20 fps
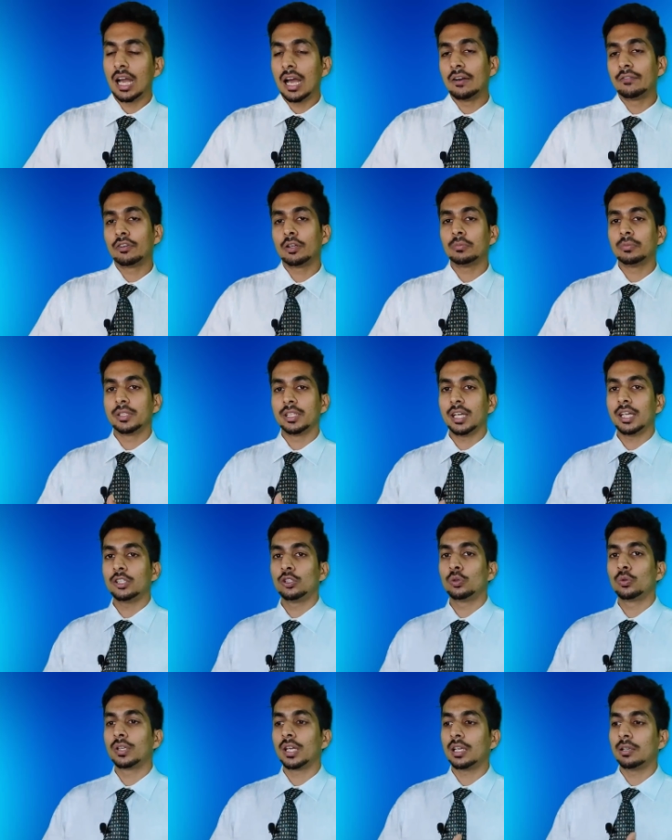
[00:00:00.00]
and from there
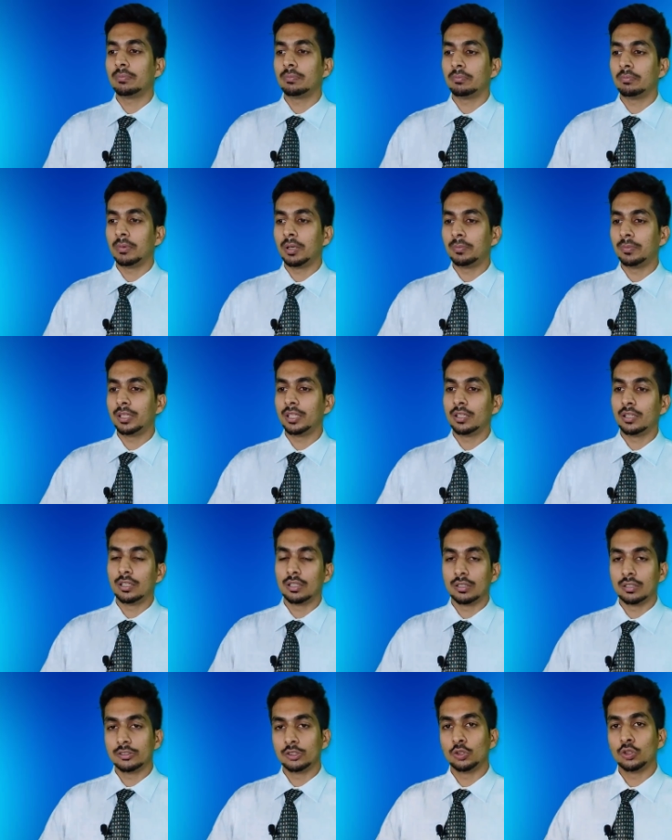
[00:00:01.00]
you can maybe
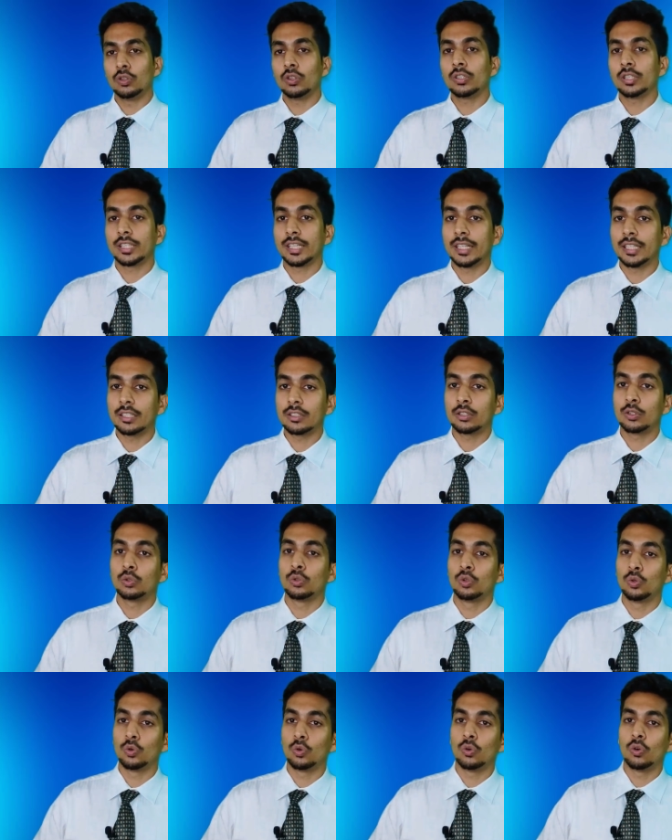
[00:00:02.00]
you know get to
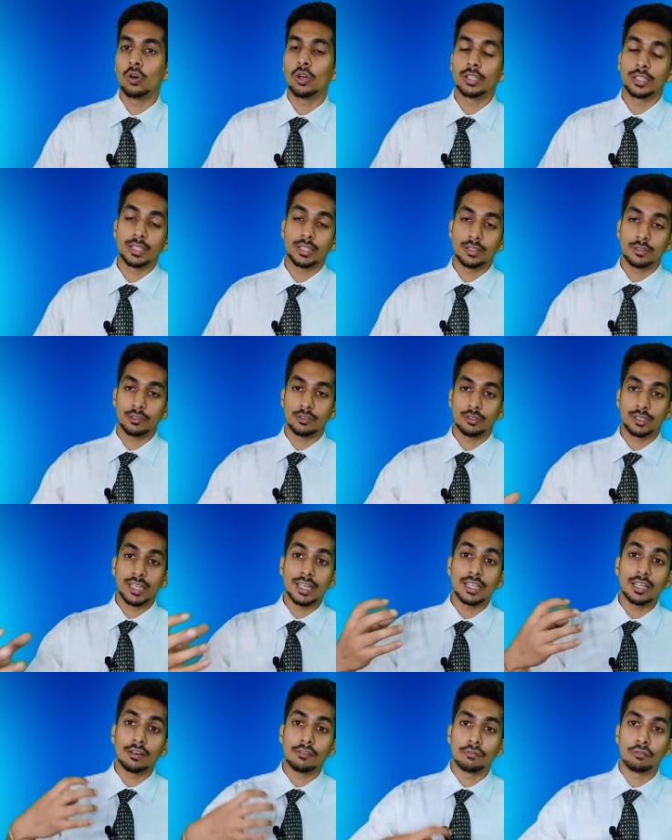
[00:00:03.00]
know or
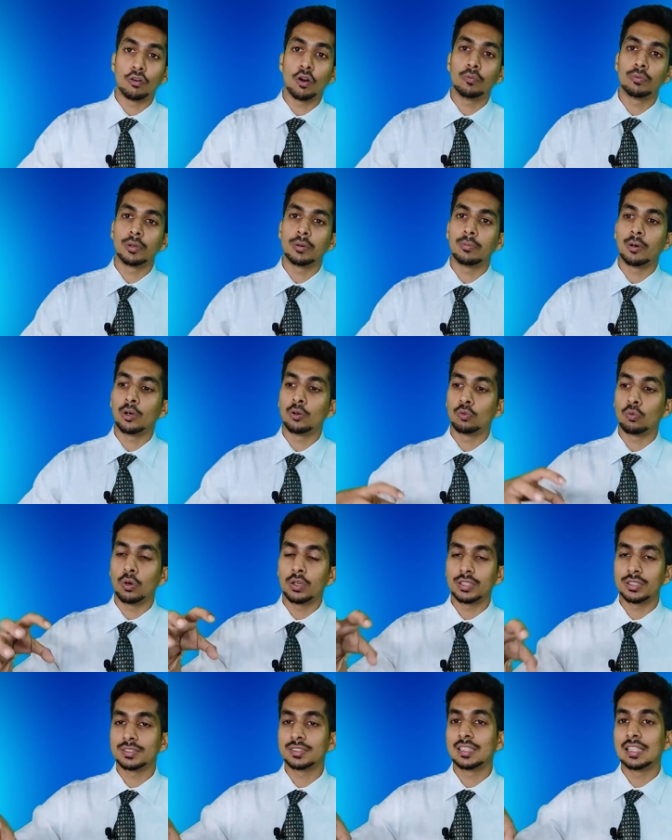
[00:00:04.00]
get informed about
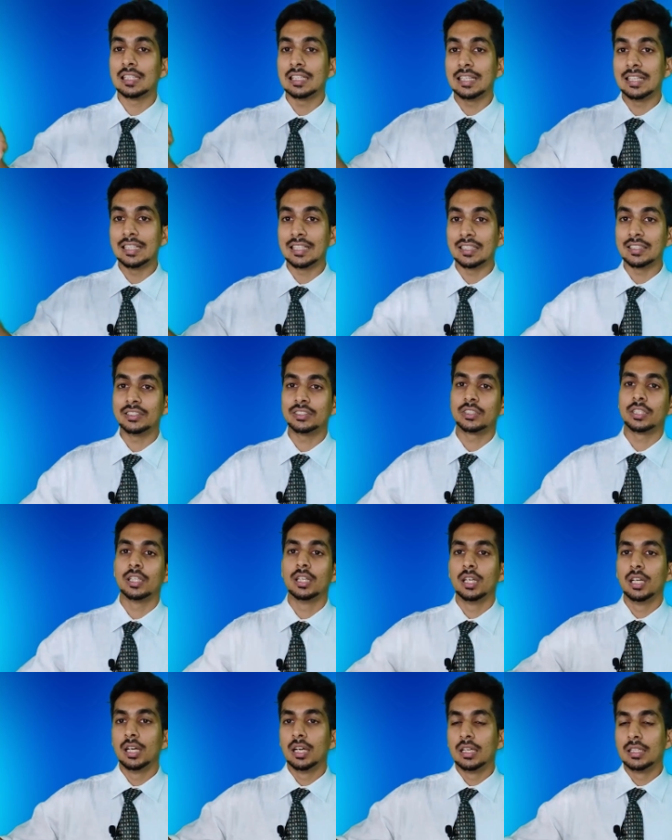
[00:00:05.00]
what is the latest
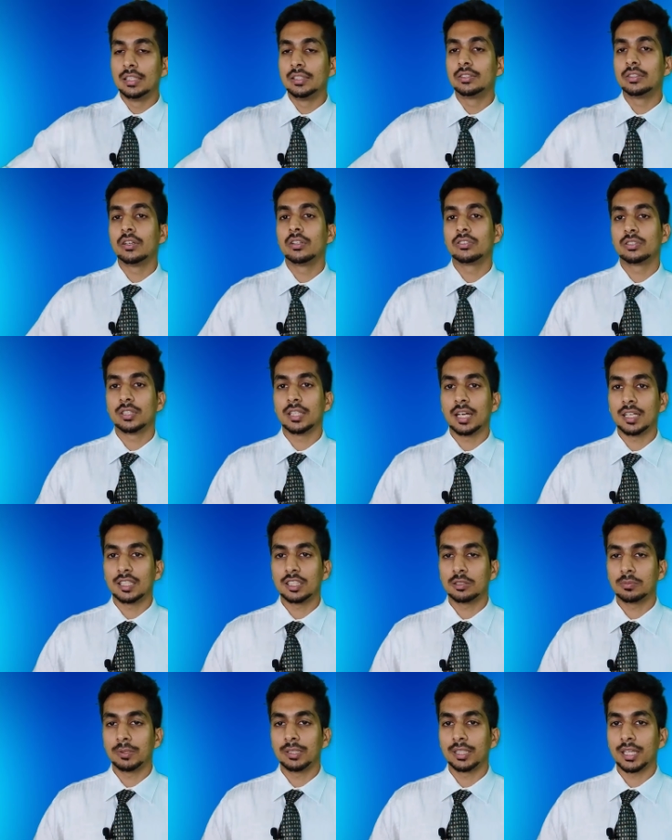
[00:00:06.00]
research that
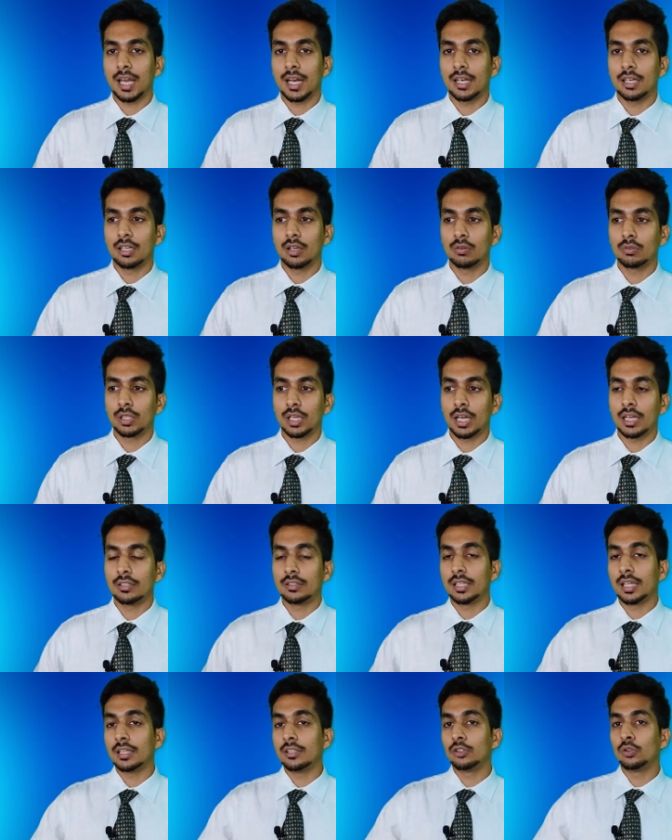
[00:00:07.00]
is being carried out
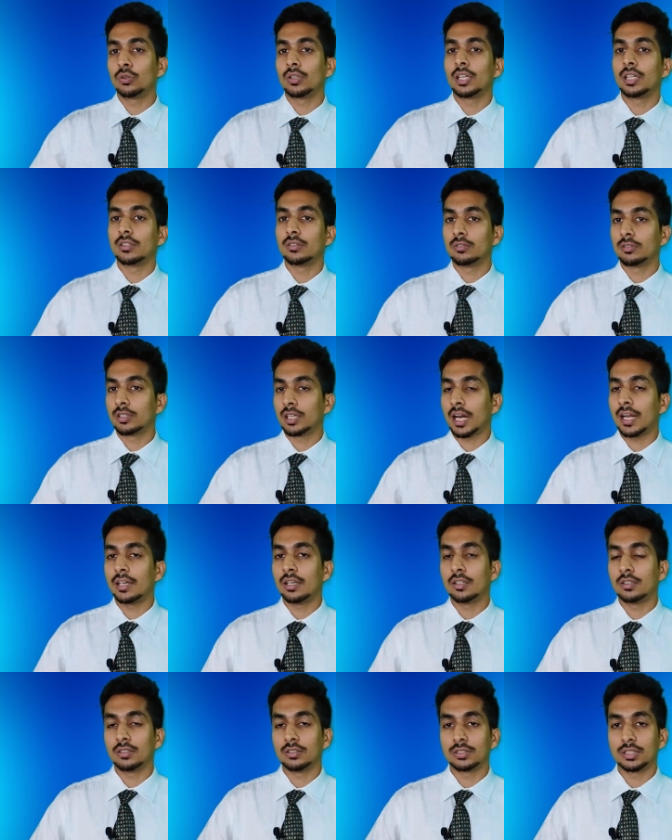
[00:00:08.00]
and then you can try and
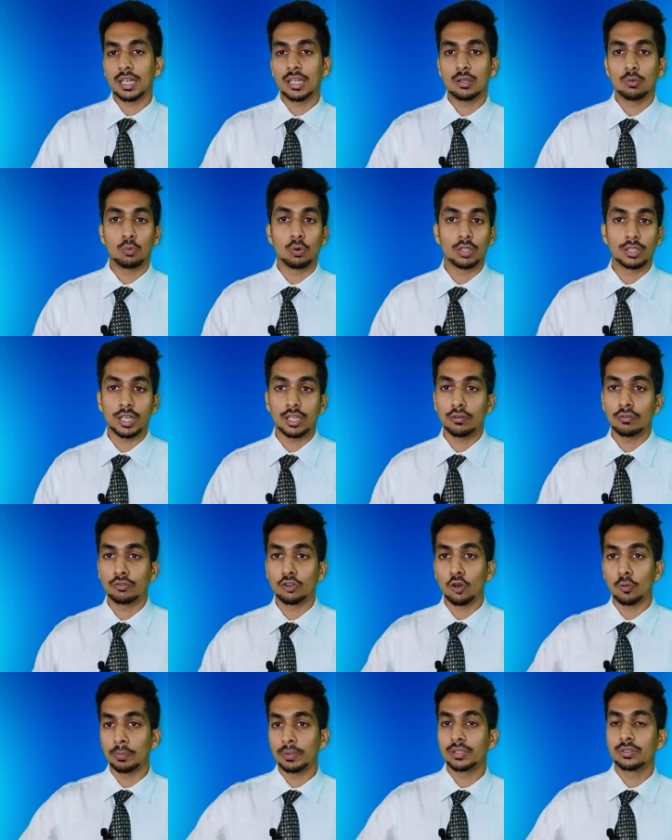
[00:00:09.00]
understand what kind of
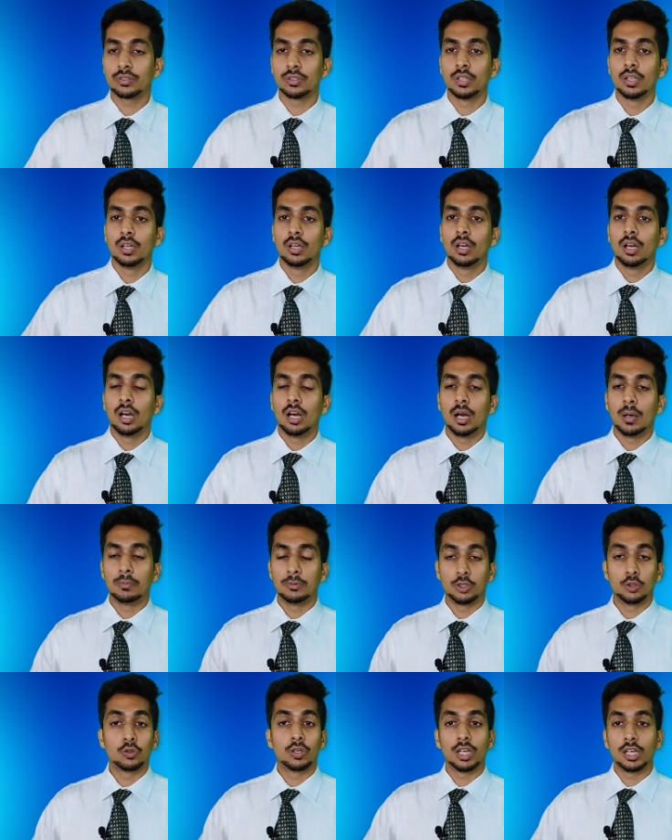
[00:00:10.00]
topics um,
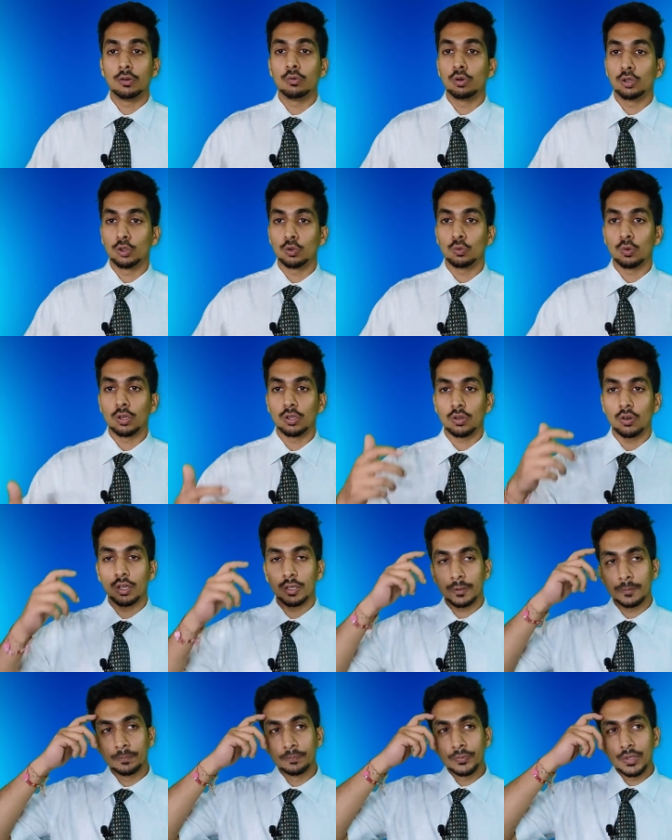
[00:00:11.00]
you really want to work
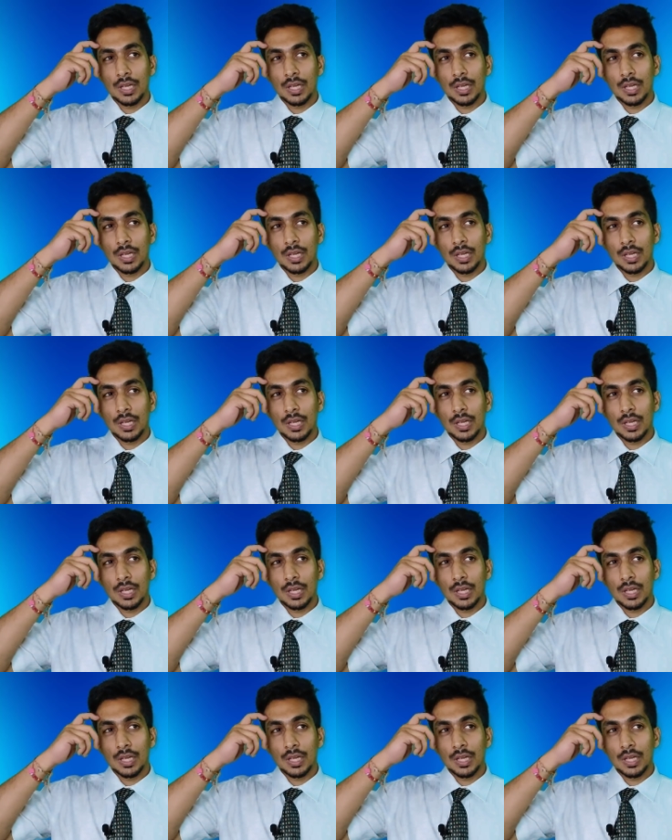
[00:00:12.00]
on